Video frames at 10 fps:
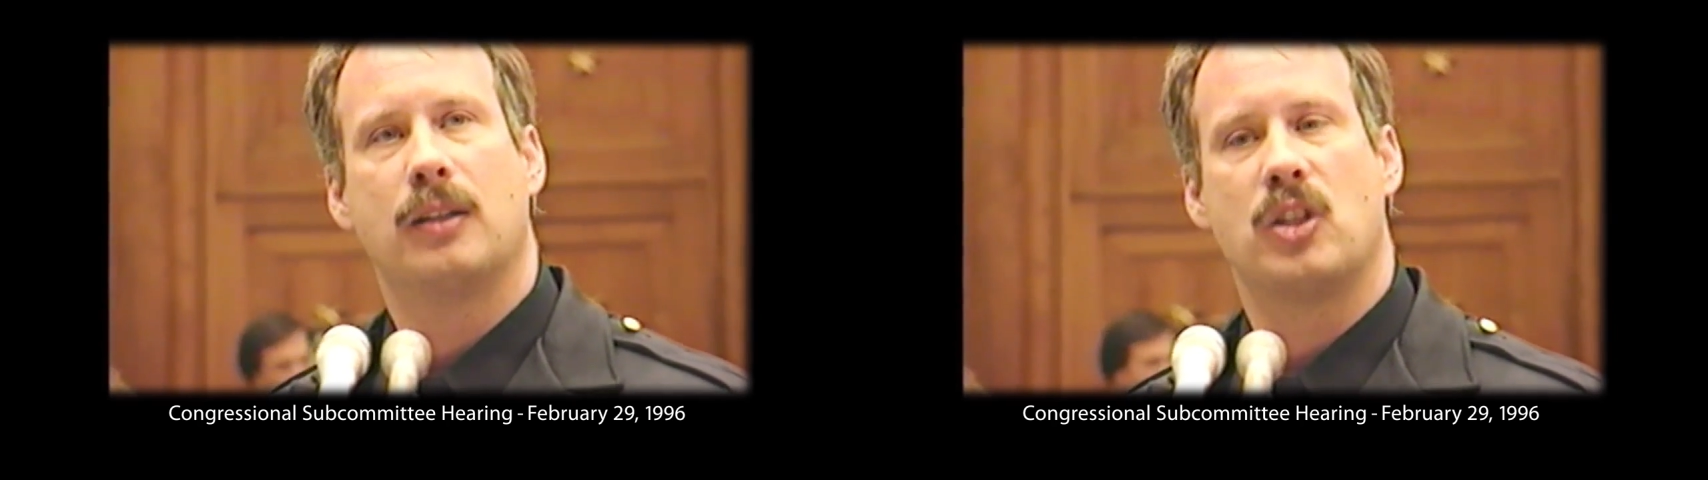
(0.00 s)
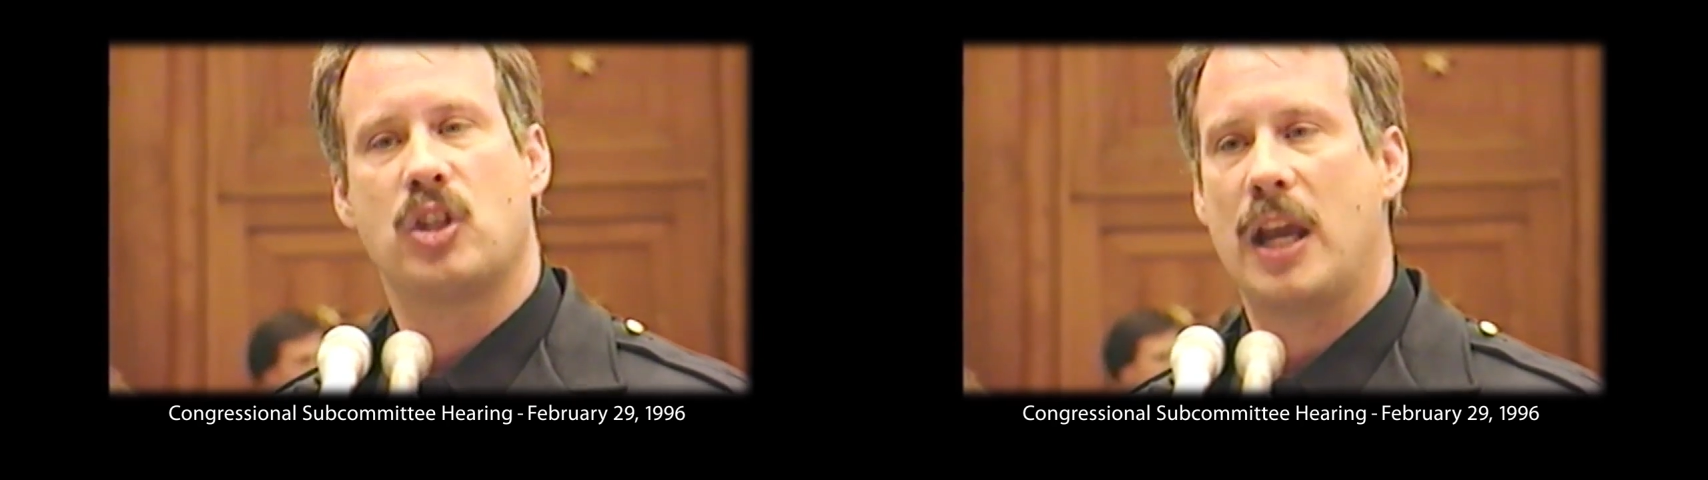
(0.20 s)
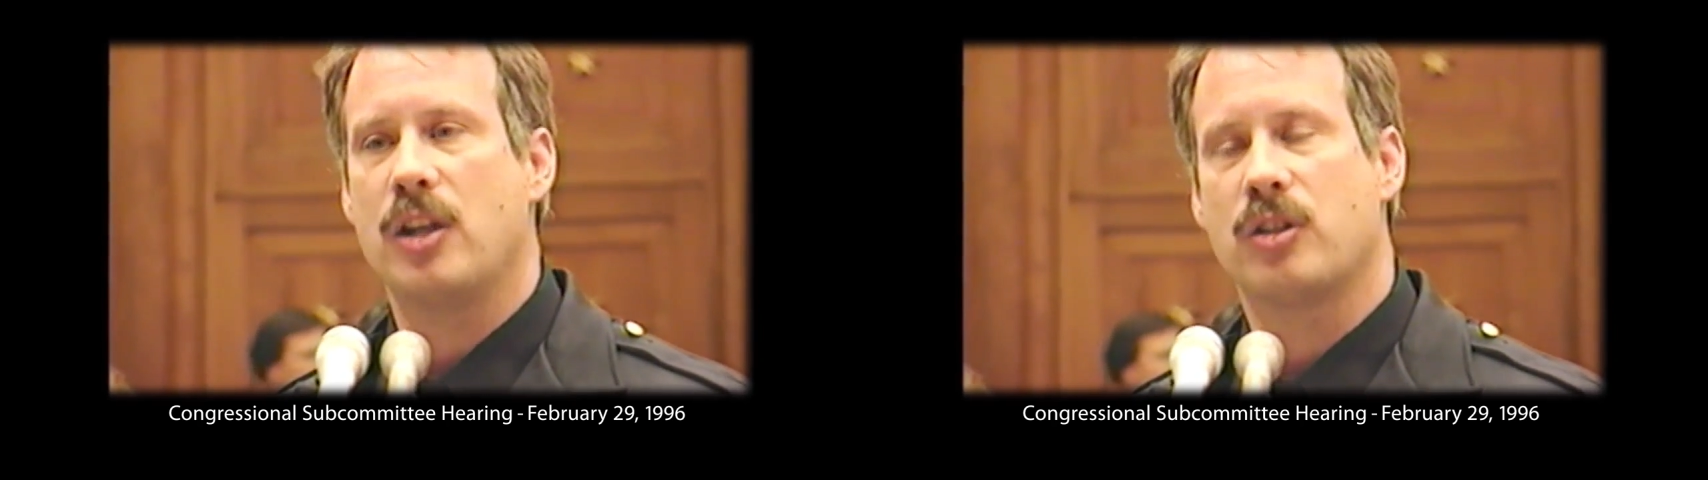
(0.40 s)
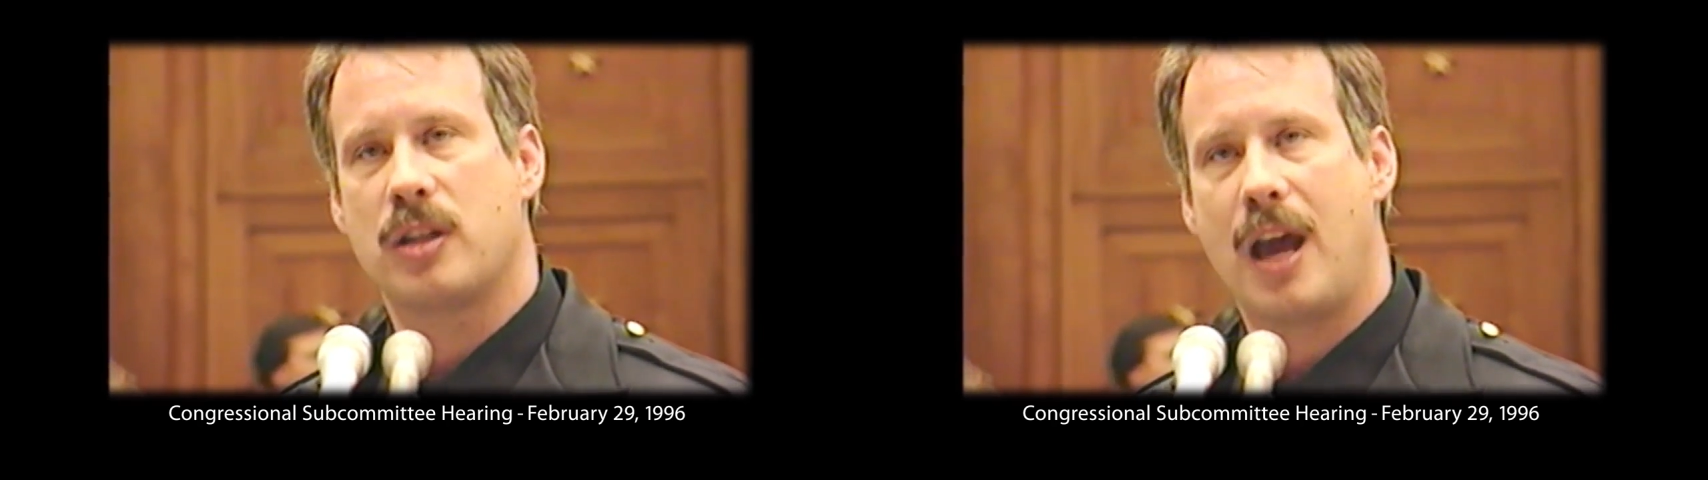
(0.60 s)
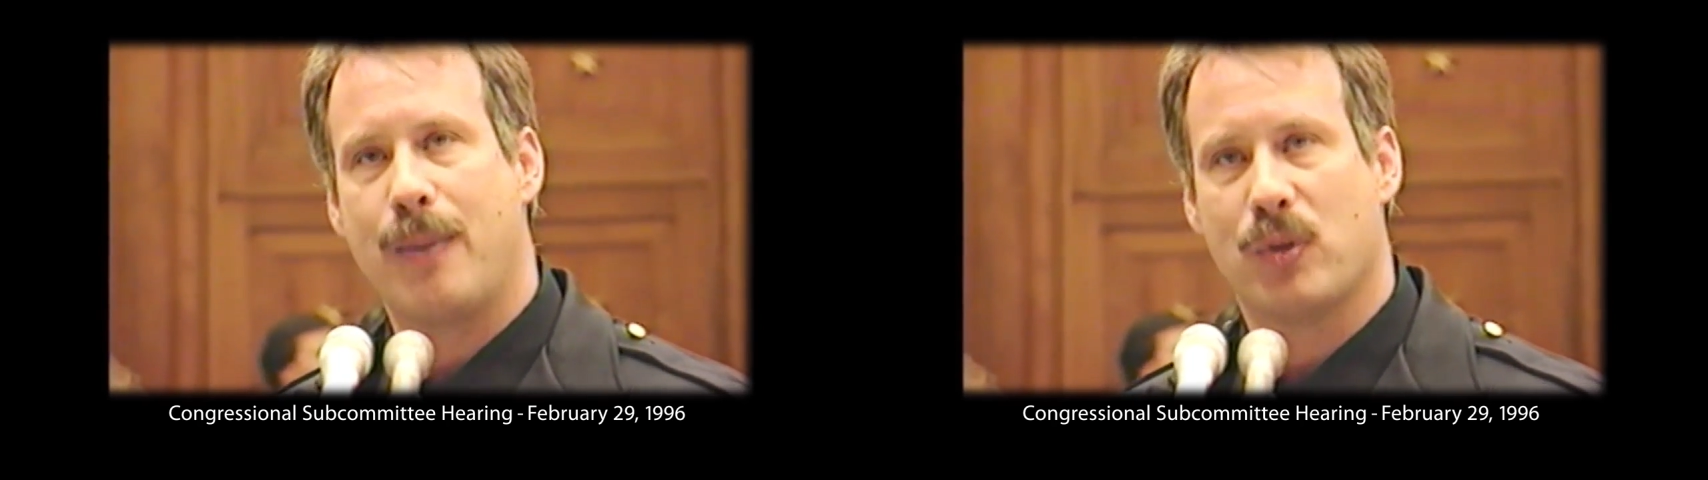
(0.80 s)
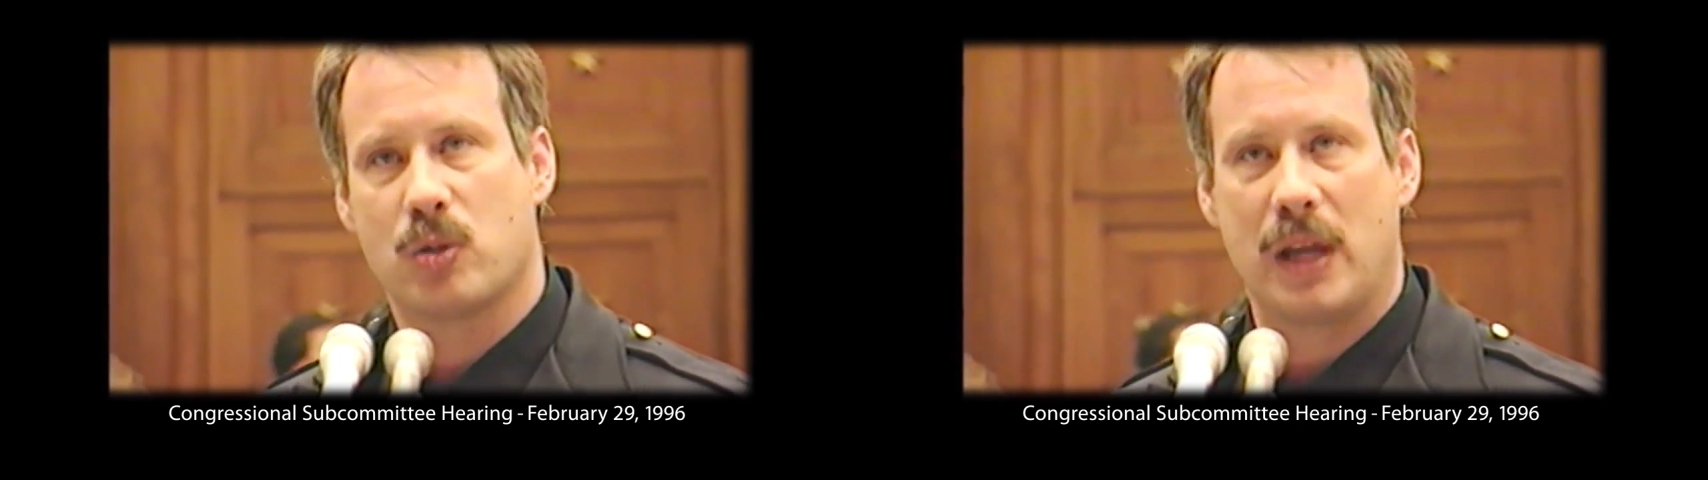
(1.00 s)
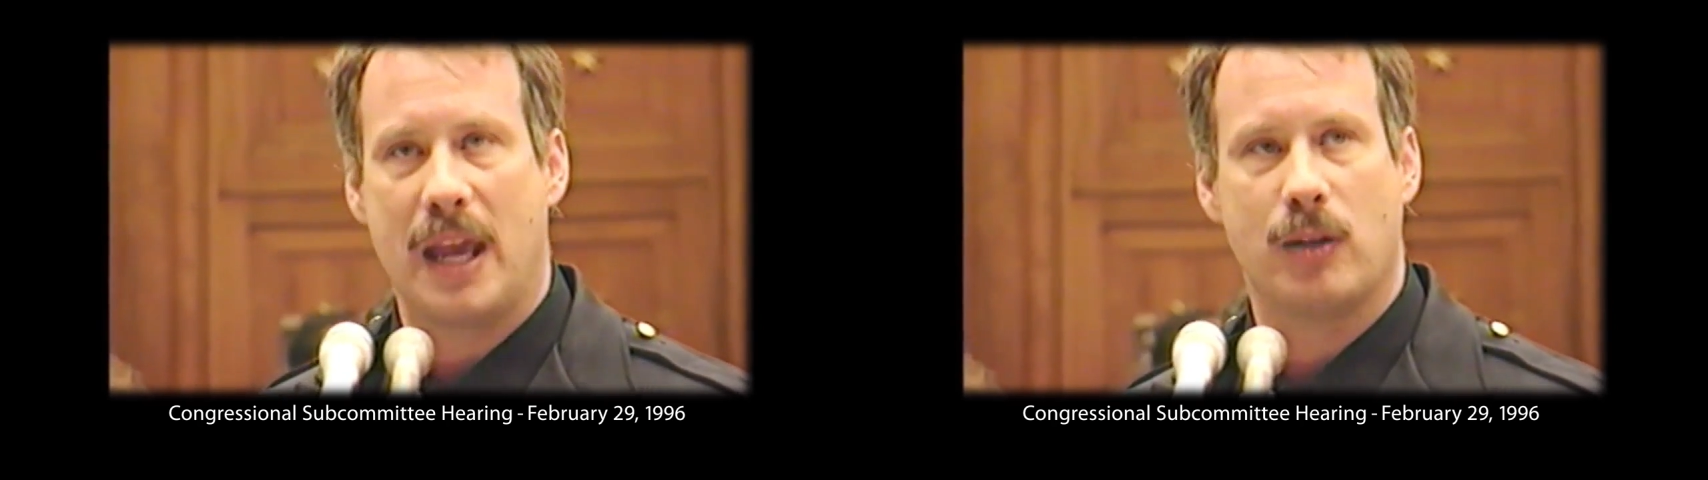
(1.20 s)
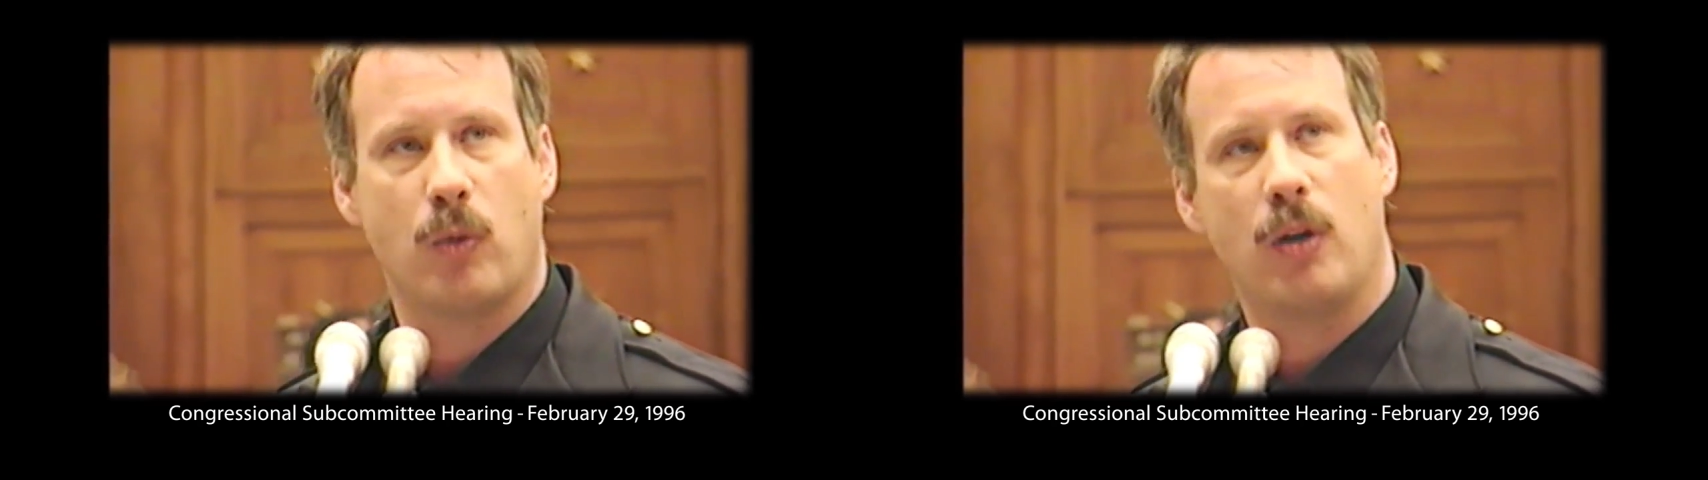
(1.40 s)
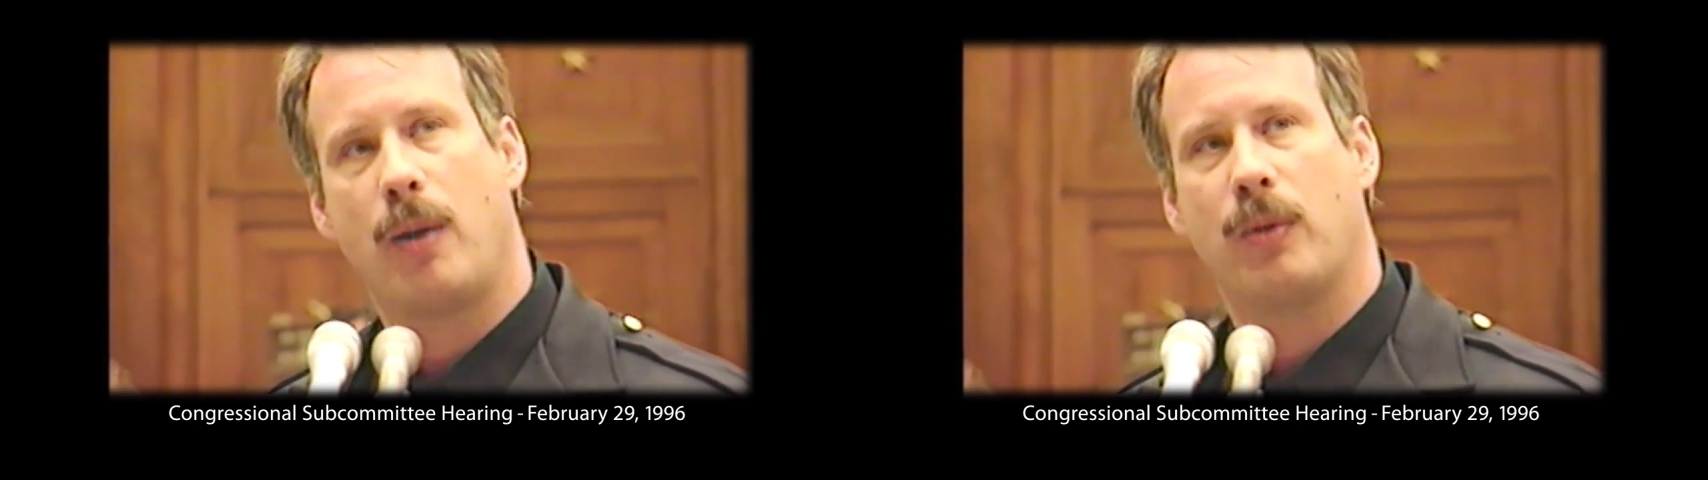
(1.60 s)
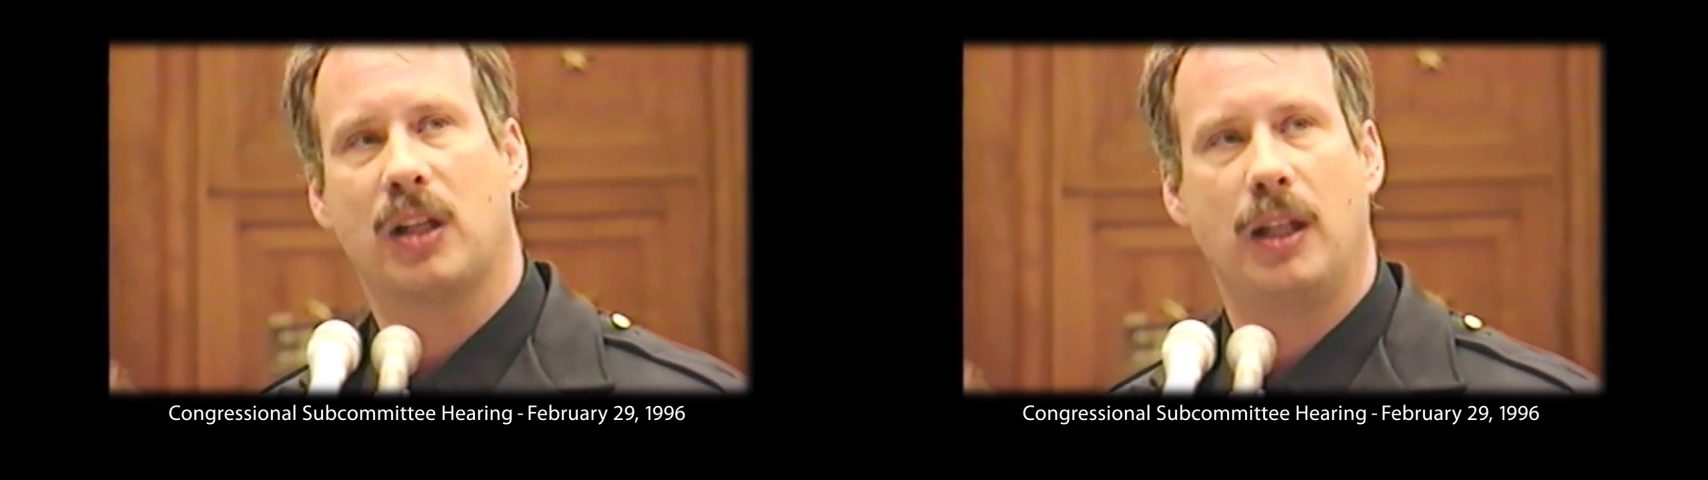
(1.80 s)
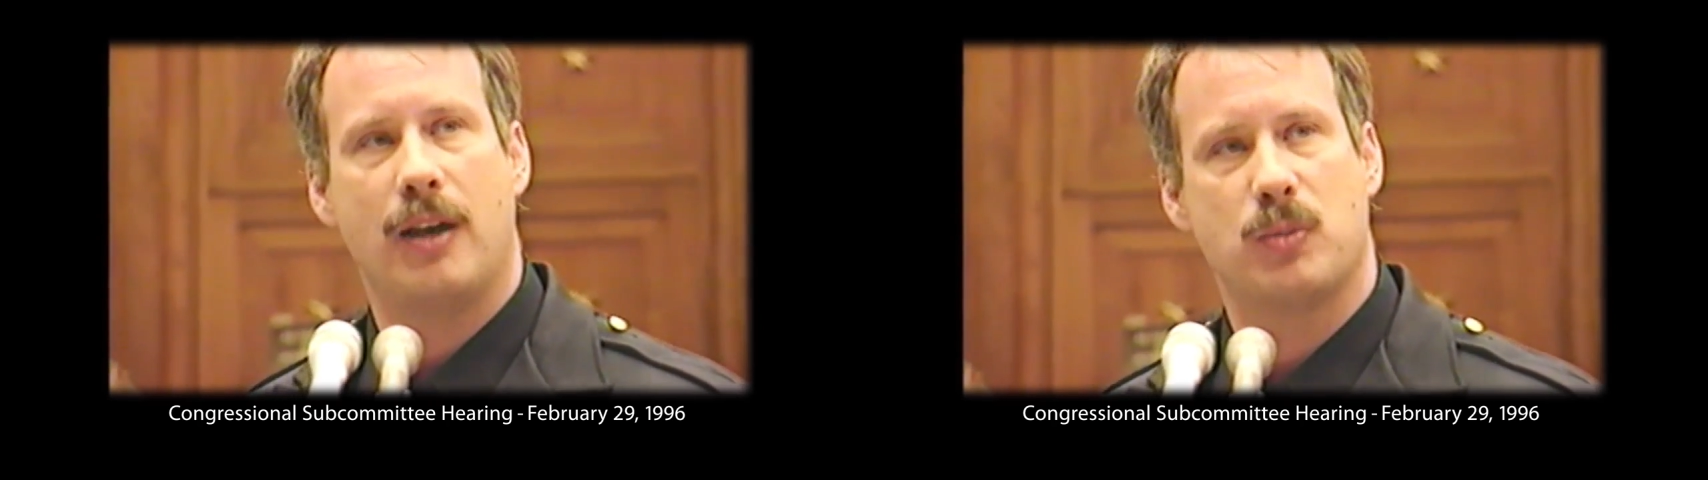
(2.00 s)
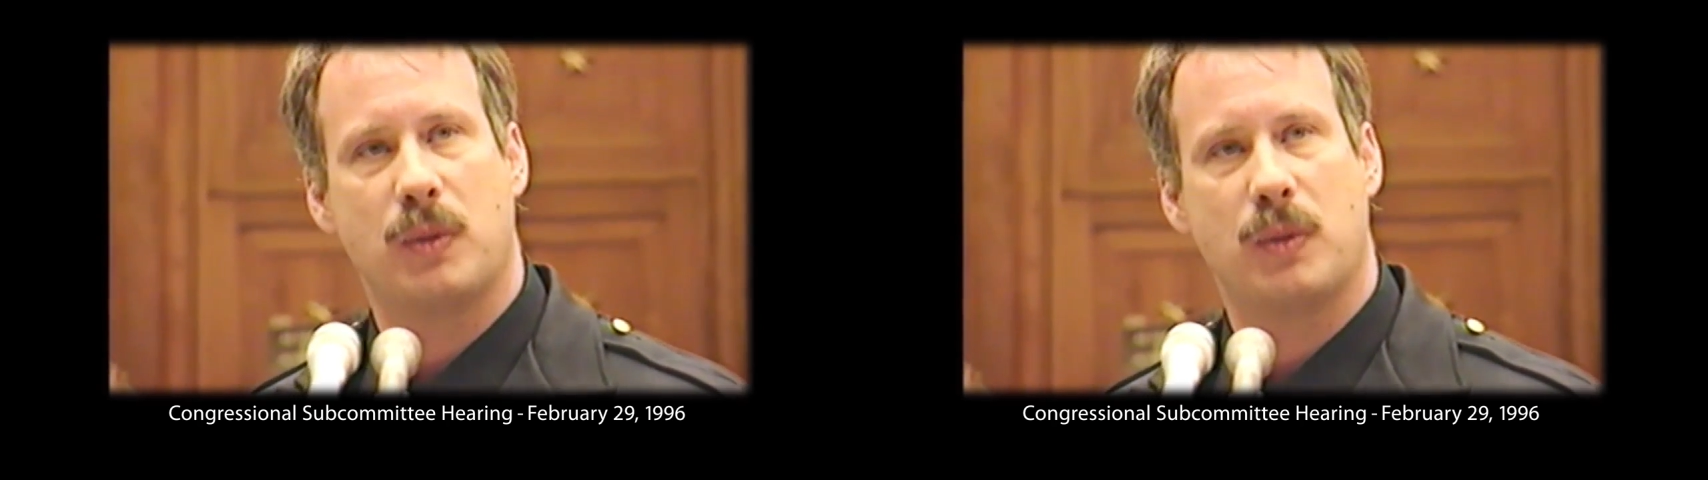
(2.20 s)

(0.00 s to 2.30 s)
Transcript: To change her diapers, we had to wear rubber gloves